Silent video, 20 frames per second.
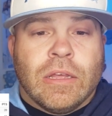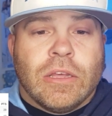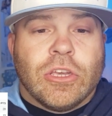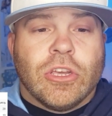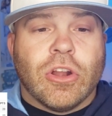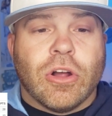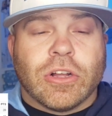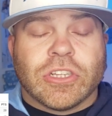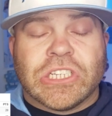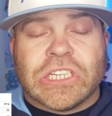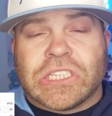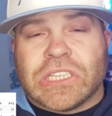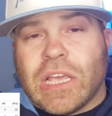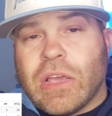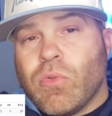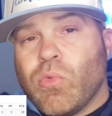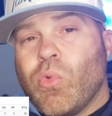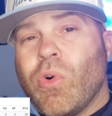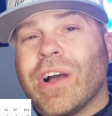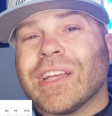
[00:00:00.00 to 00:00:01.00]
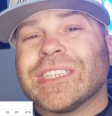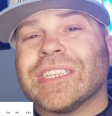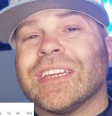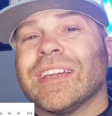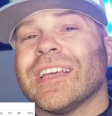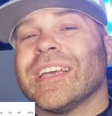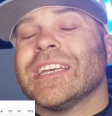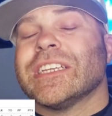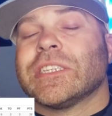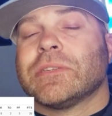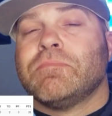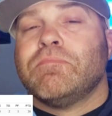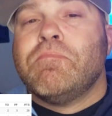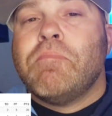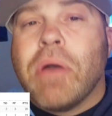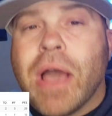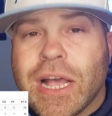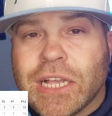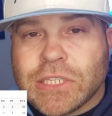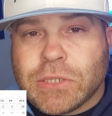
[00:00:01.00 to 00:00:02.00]
you know, just it wasn't his
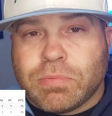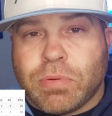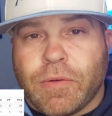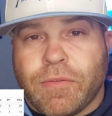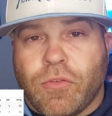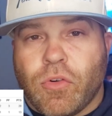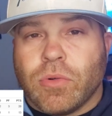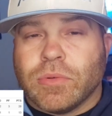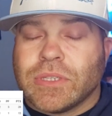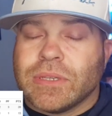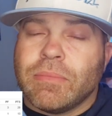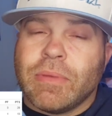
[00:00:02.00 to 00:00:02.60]
best performance.